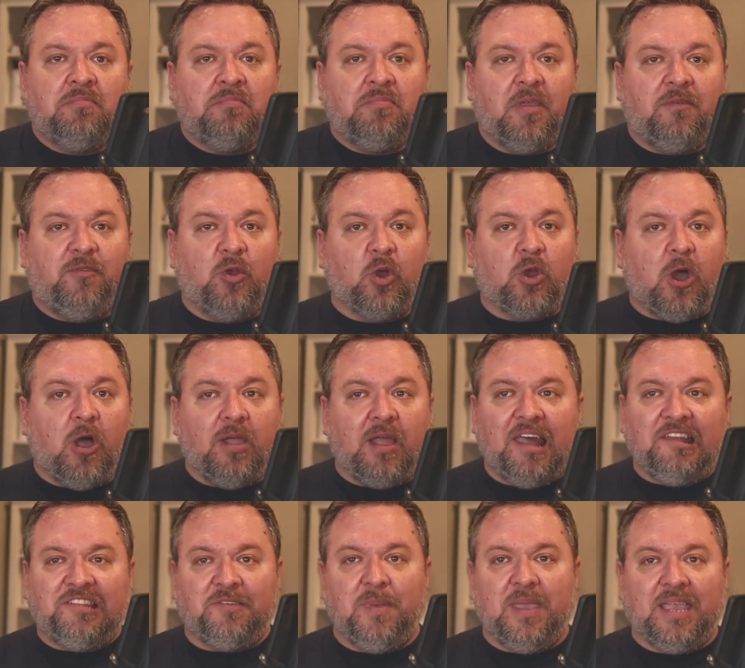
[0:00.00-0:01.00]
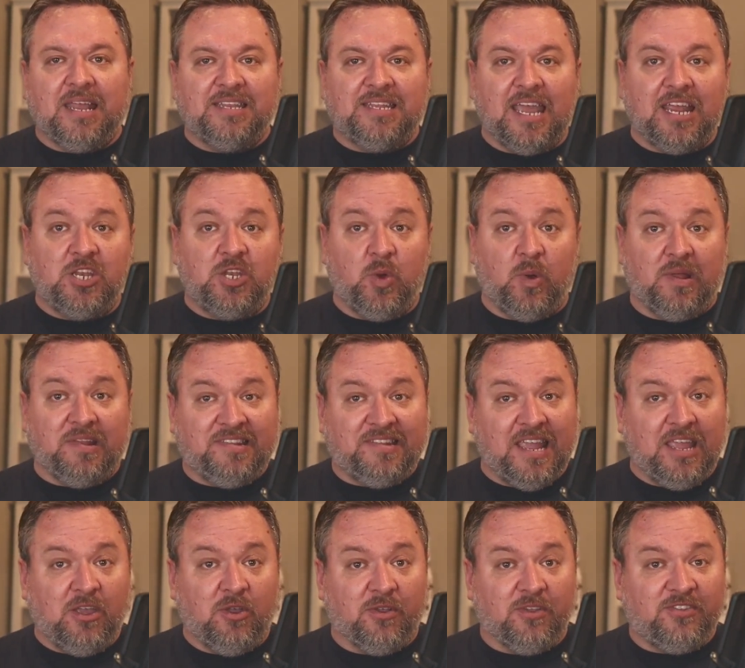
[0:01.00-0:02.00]
If your call has to be contained to a
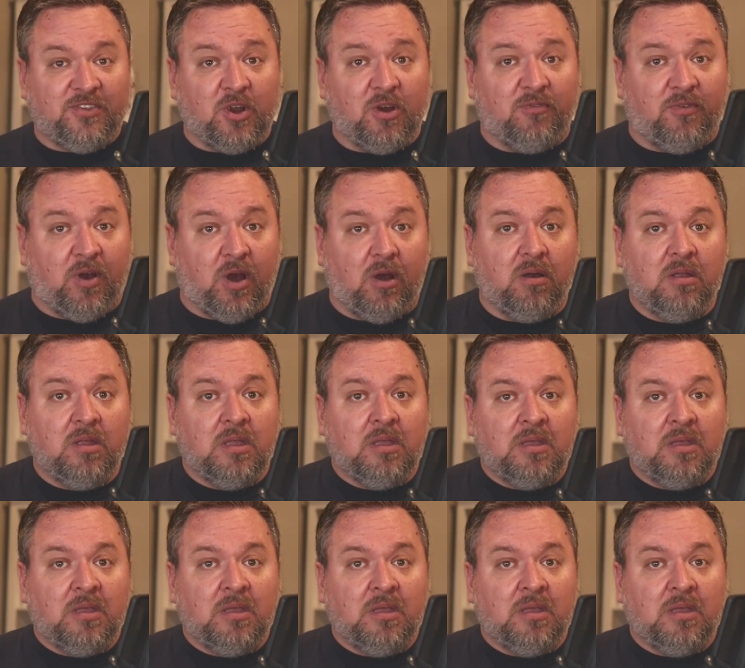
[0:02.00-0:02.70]
single server,